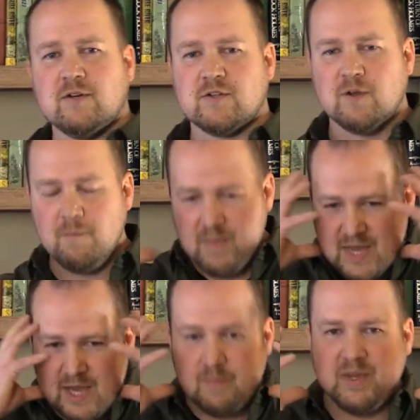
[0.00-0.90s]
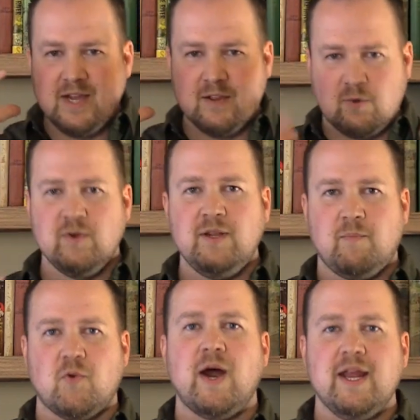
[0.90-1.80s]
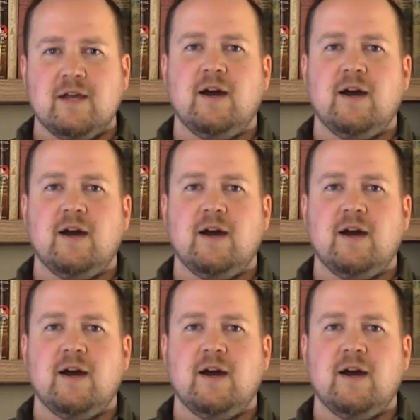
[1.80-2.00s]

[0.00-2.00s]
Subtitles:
So me, being the really bright